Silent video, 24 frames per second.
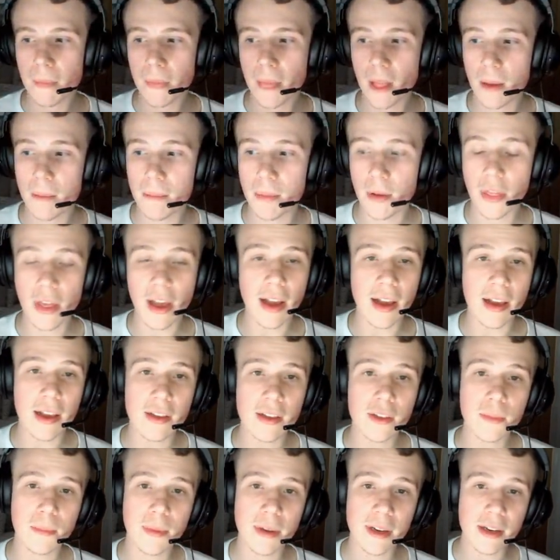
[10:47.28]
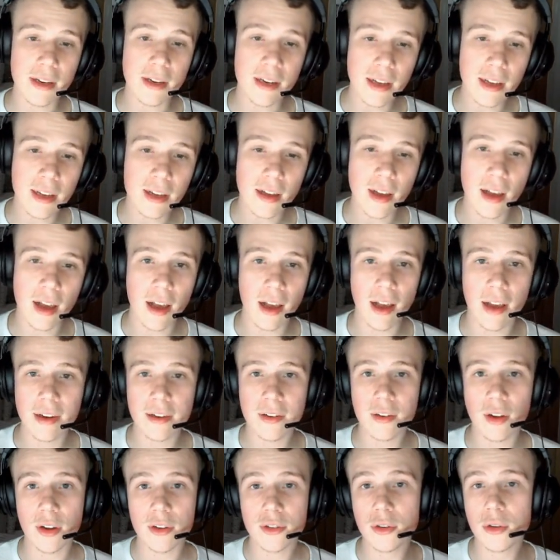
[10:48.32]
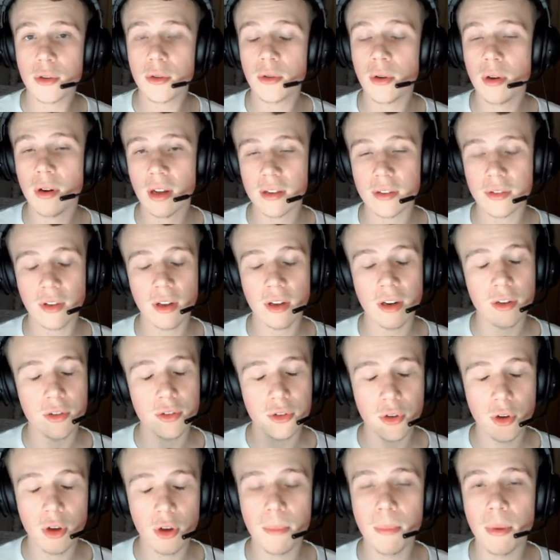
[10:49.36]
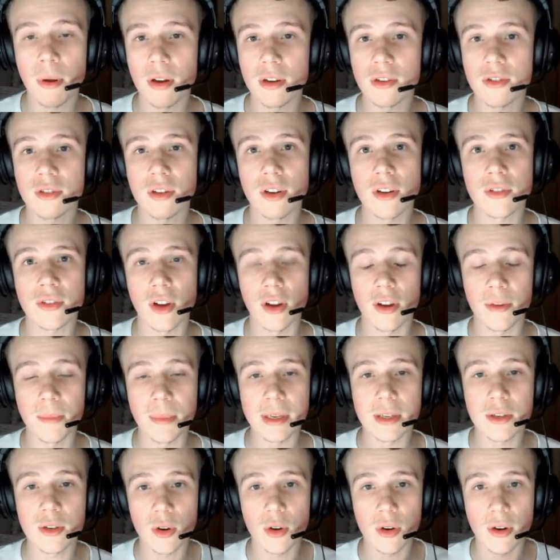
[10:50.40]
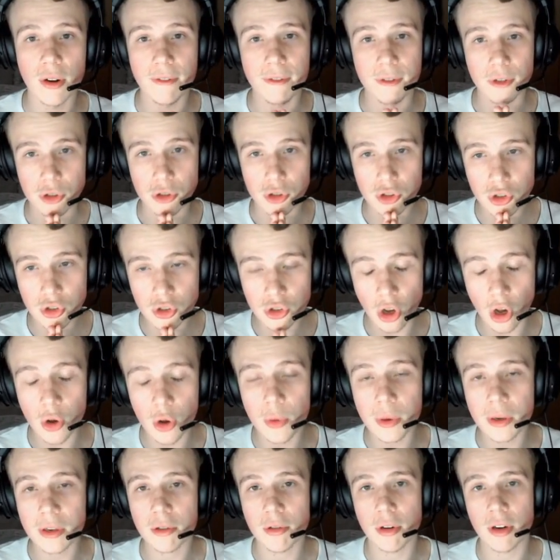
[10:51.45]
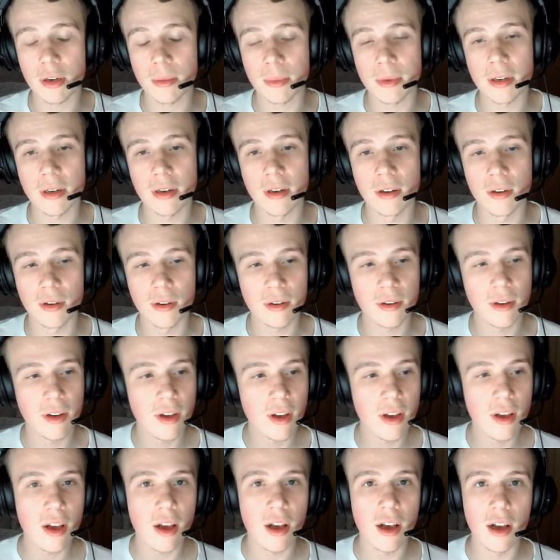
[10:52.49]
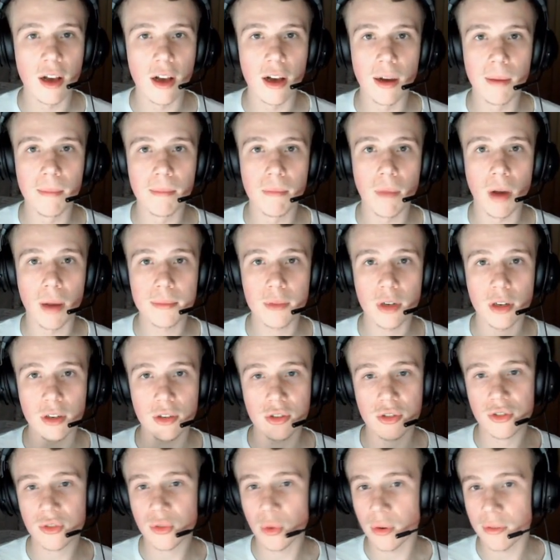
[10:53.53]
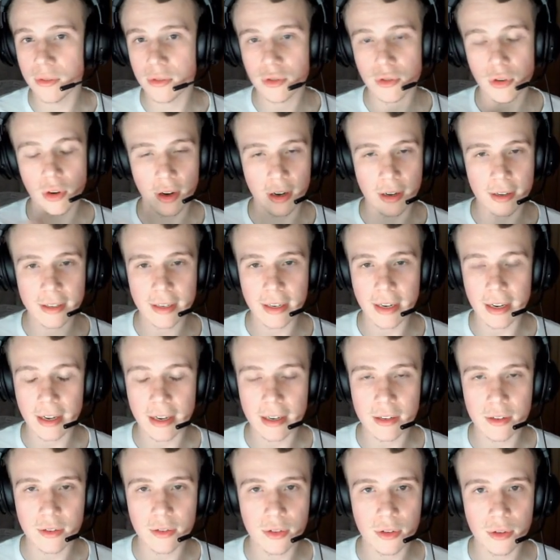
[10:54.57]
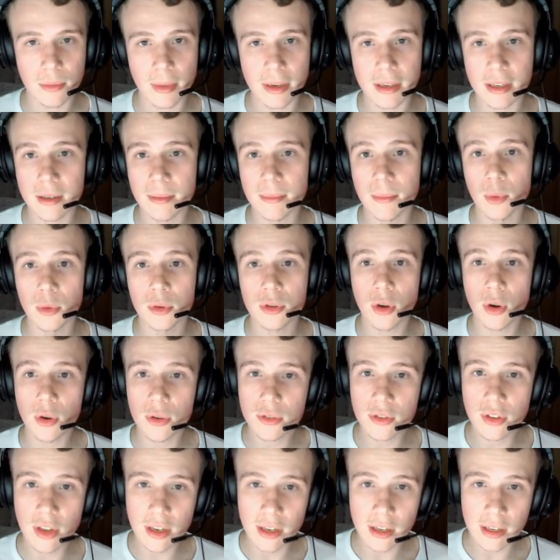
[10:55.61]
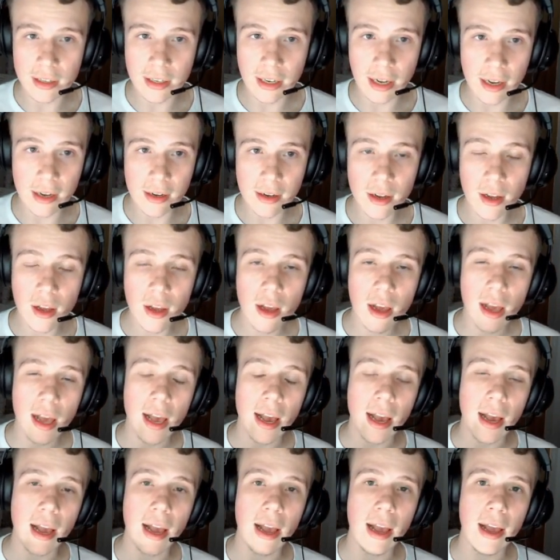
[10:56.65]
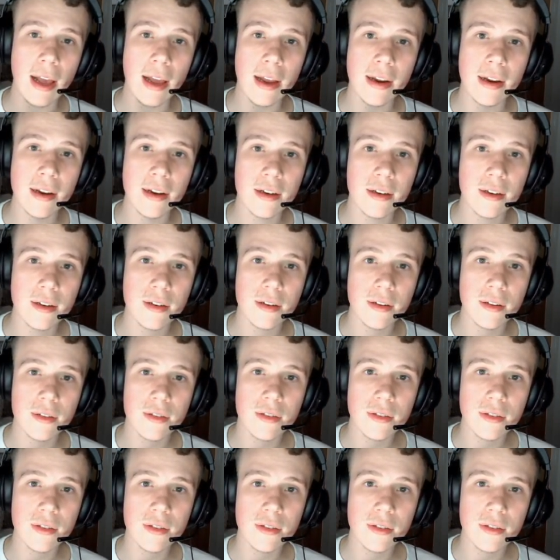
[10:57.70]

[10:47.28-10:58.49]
But that has been it, and like I said, I do apologise. I've been gone for so incredibly long. I'm going to sort of try and get into making more content again, and